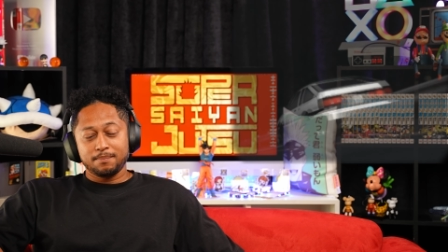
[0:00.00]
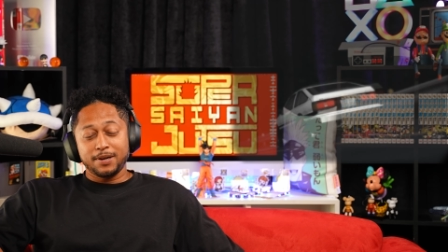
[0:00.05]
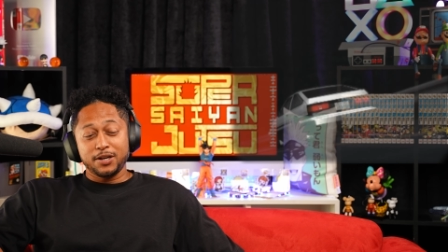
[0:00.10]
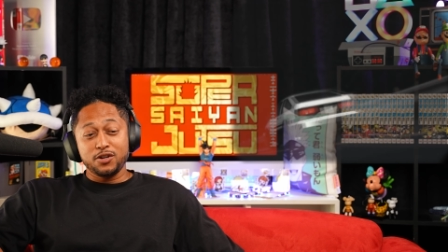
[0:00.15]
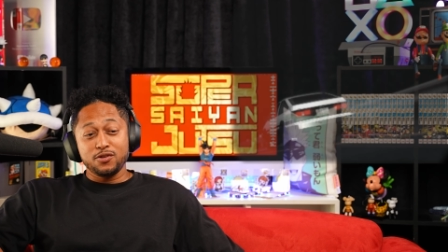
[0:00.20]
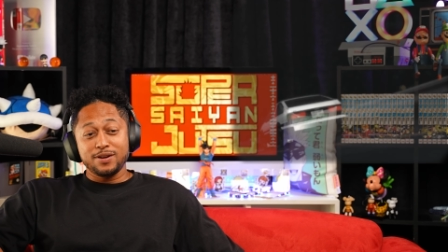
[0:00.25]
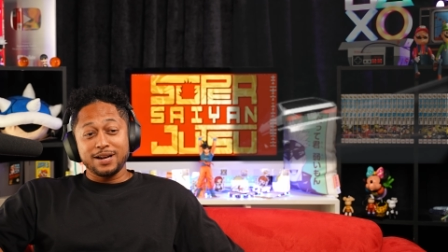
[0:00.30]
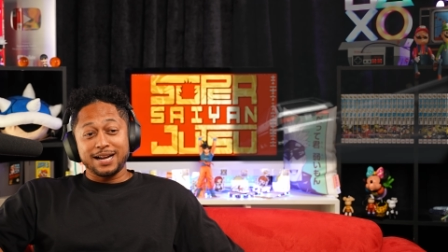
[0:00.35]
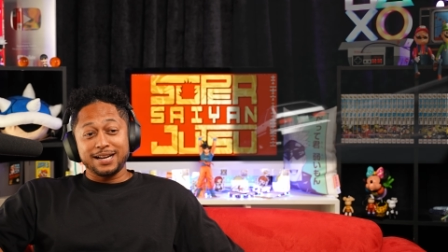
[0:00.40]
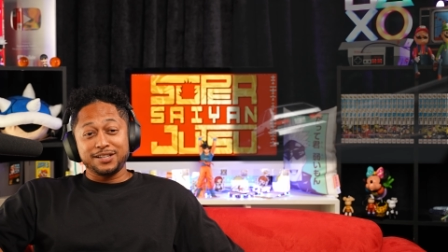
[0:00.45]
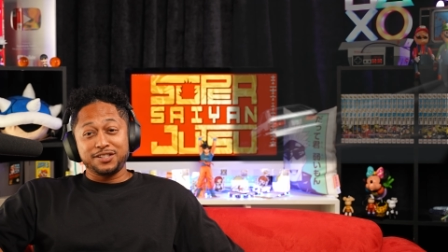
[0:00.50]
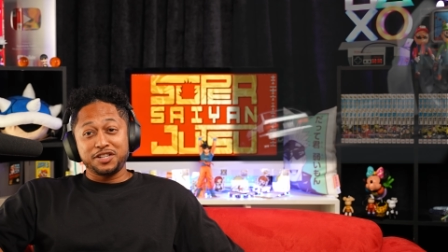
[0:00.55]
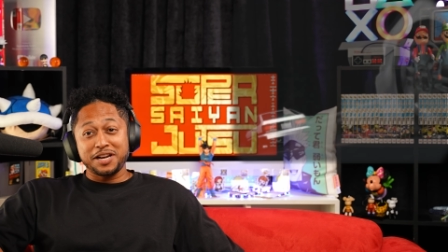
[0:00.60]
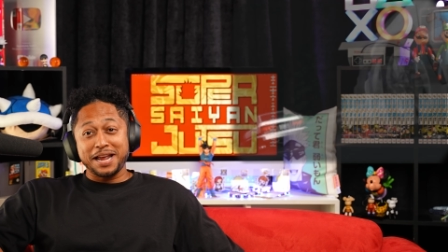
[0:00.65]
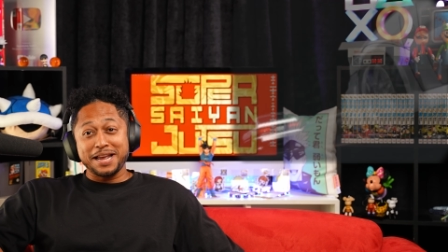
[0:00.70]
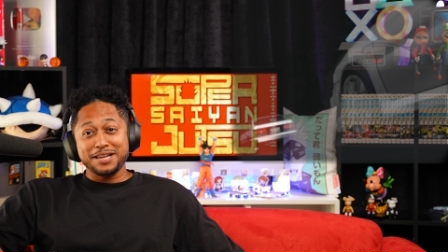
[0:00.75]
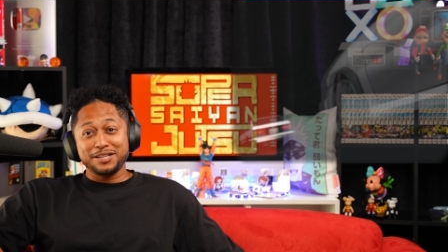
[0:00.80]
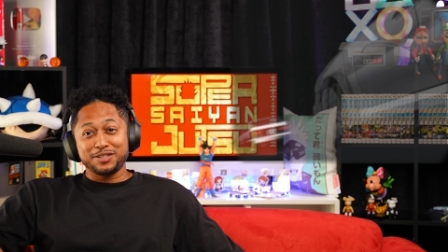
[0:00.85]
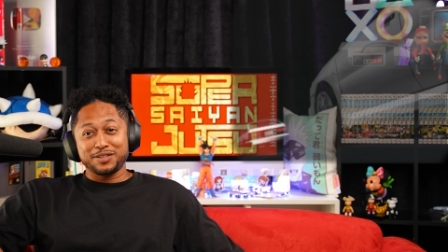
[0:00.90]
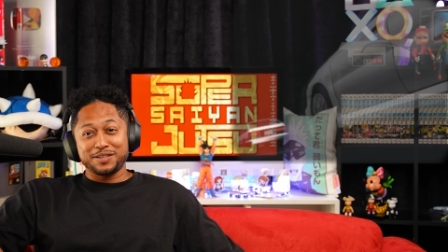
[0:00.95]
My dude got
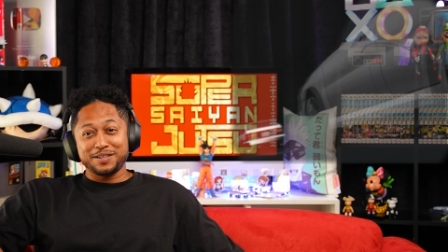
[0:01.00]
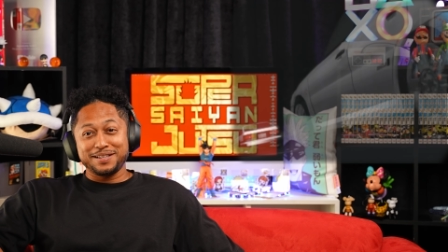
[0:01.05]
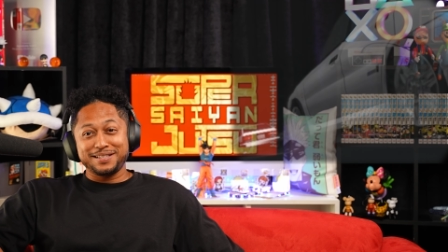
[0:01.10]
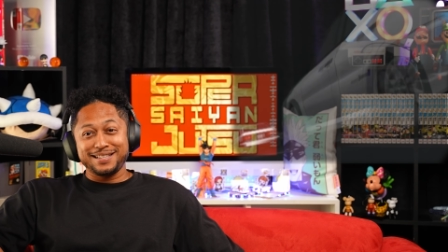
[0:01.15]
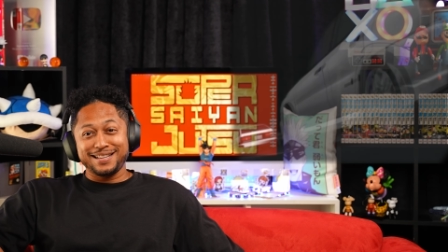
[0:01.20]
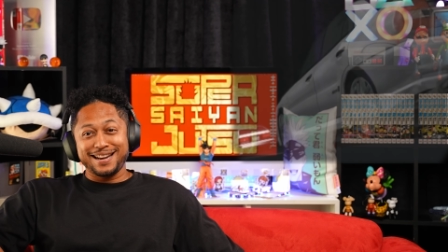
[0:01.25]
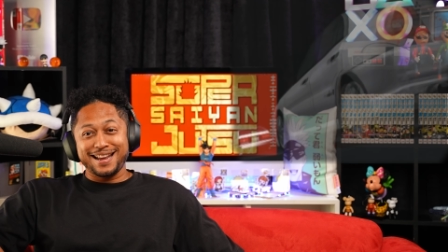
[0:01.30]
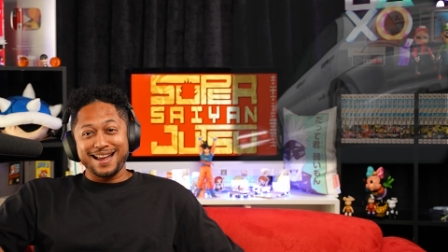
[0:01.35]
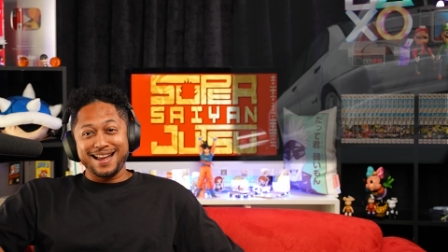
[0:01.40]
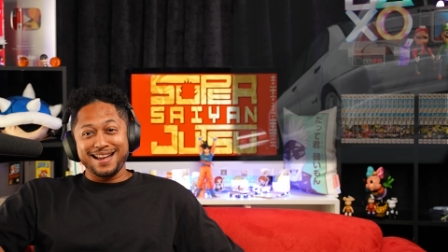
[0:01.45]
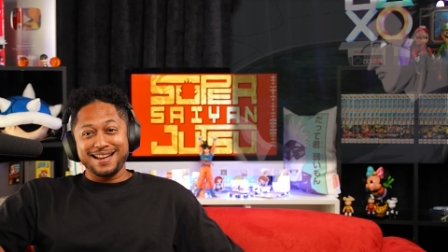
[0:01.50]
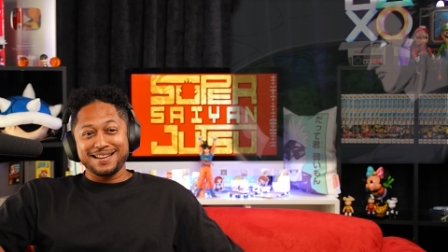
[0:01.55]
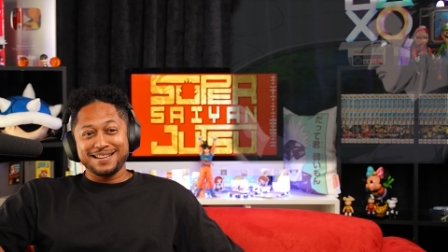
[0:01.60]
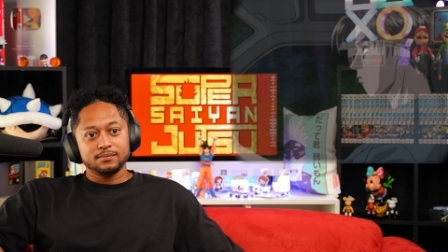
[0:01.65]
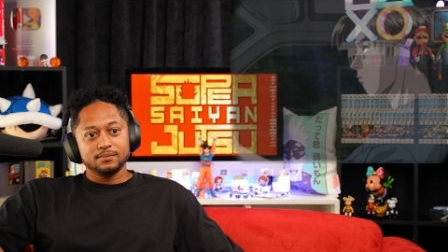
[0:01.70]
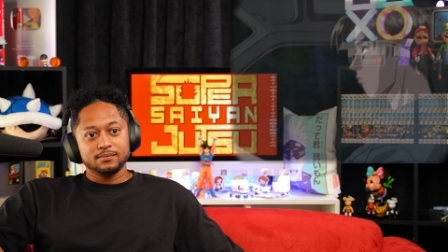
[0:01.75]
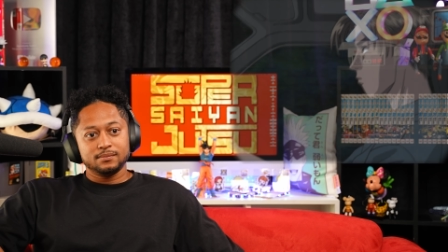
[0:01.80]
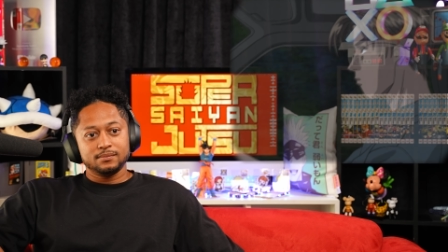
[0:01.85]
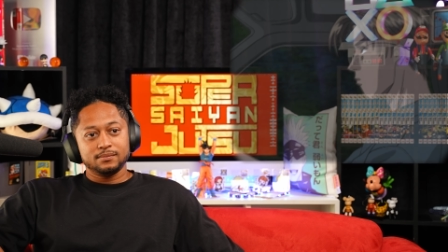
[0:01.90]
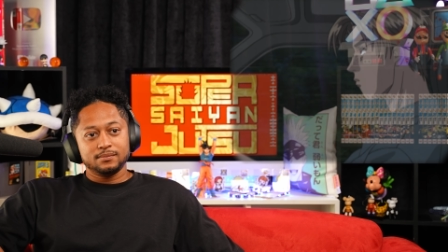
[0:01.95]
J's on, you see that?
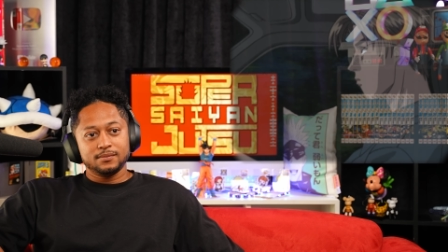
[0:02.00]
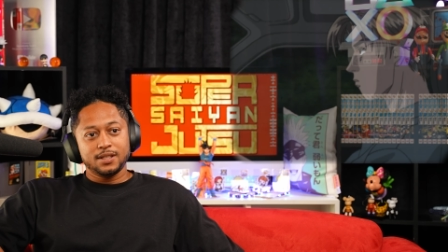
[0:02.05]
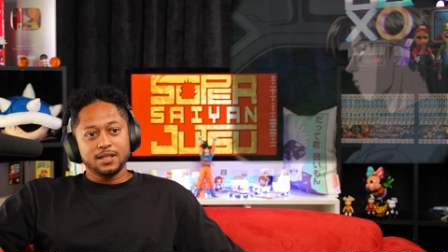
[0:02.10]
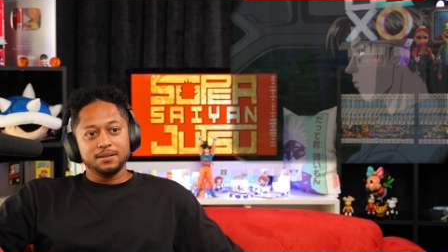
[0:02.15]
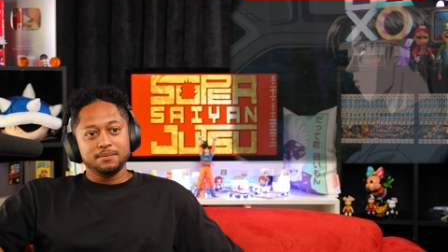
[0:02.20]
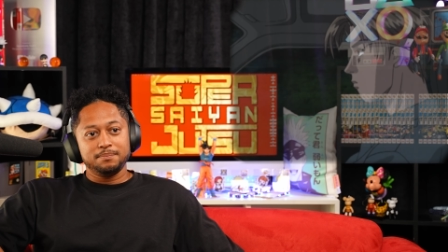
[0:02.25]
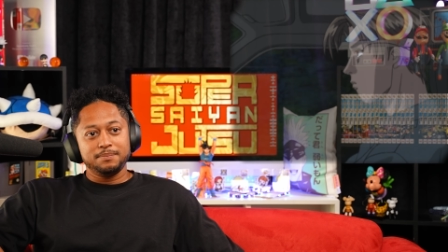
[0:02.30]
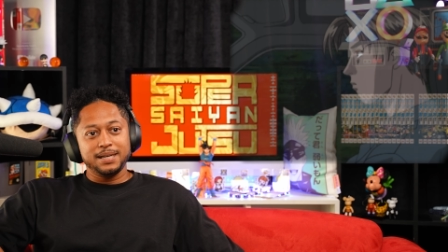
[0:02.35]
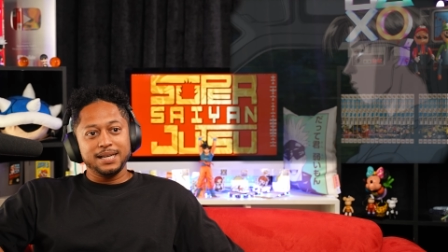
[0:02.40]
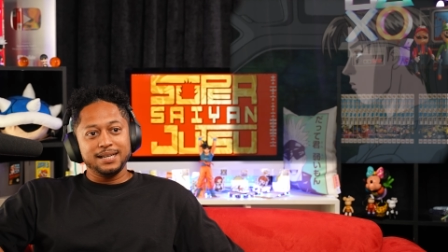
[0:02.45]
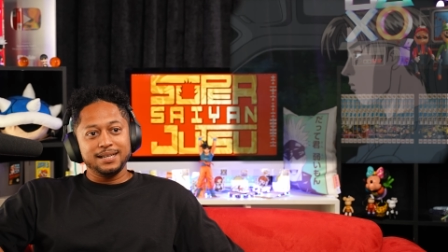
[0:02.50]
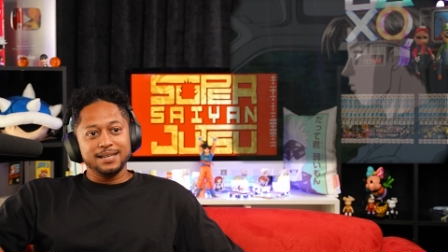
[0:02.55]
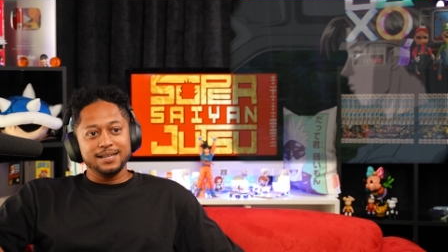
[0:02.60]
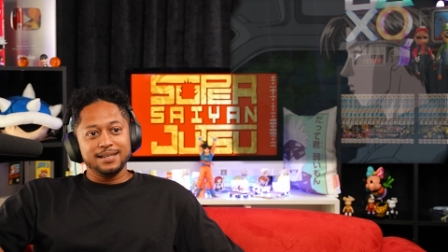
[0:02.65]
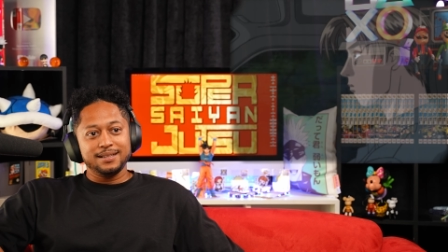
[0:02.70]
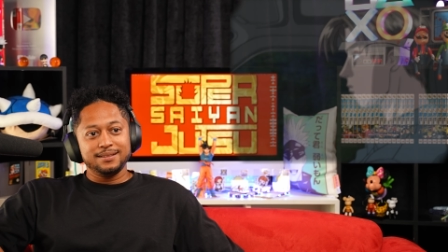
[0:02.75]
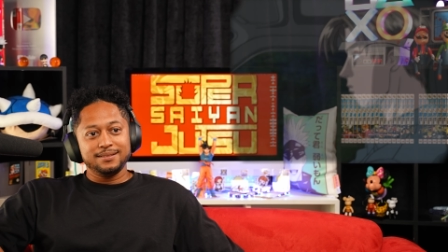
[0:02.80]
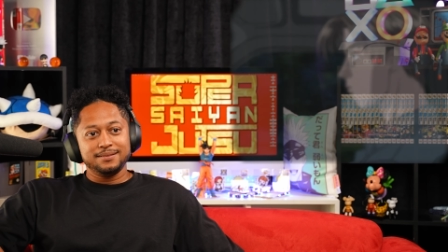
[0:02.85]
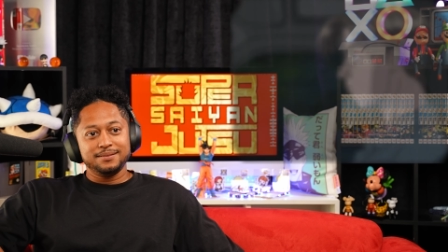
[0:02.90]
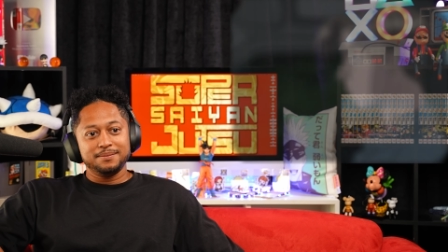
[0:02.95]
Bling
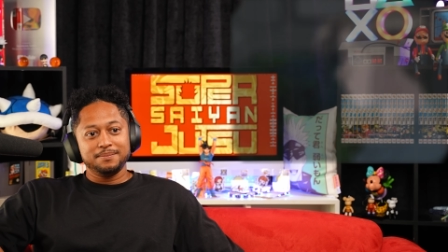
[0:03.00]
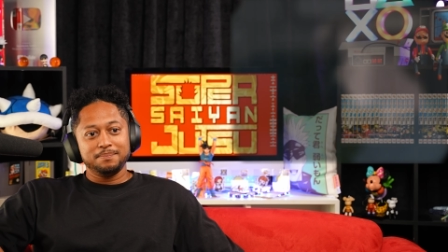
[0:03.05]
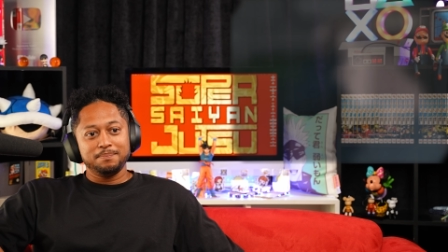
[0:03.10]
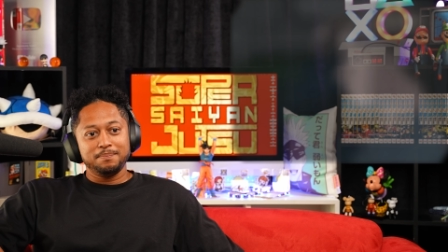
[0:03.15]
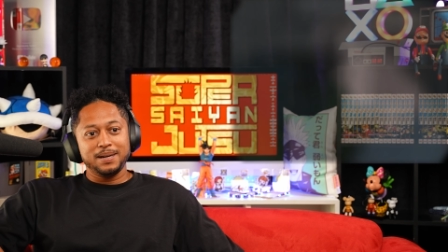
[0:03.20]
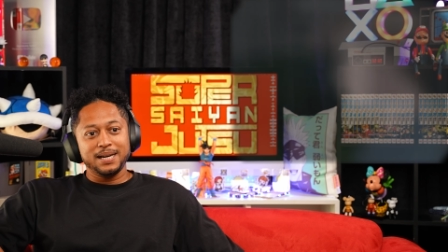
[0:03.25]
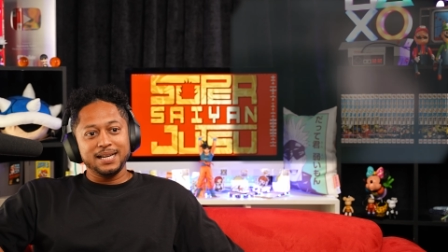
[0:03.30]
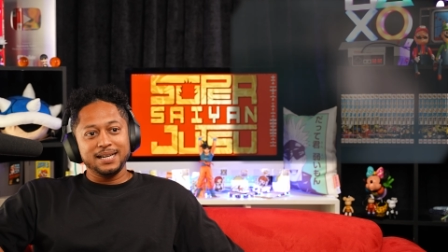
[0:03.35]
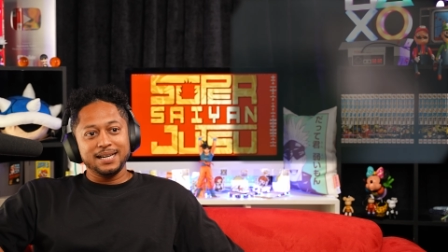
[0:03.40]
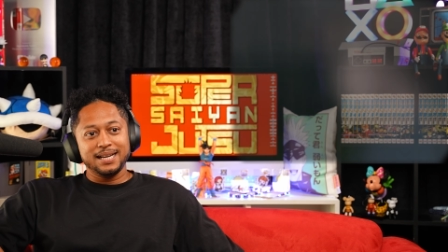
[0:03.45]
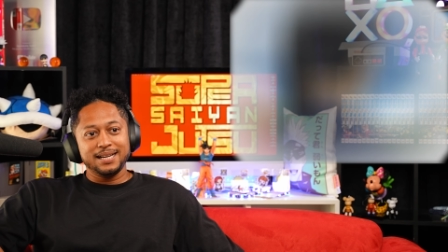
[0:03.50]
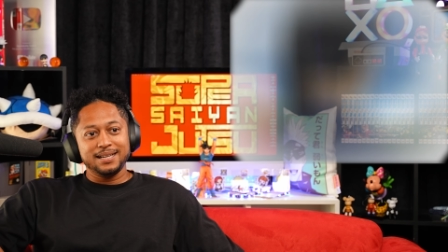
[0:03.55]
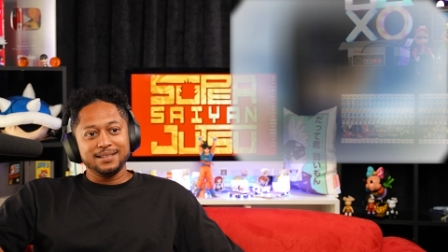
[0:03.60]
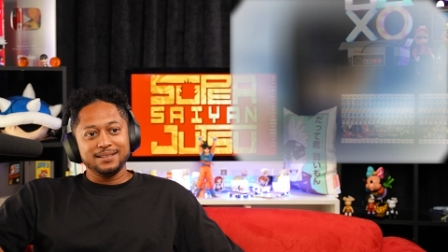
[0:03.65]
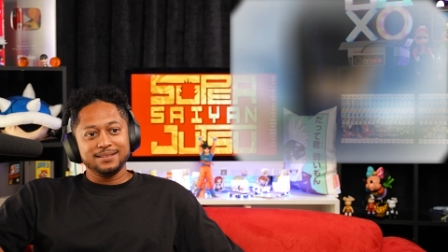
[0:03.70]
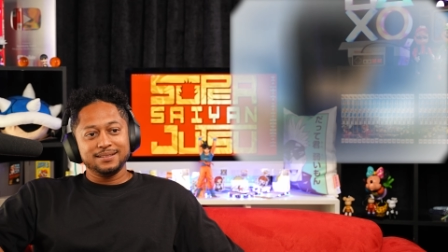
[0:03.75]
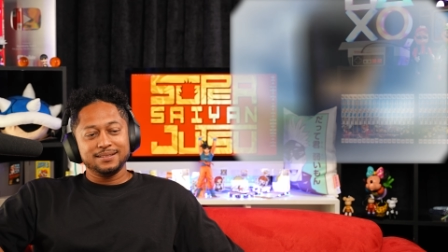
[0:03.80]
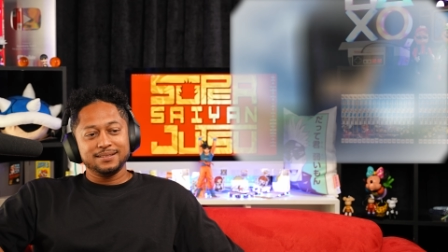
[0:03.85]
ding, bling ding.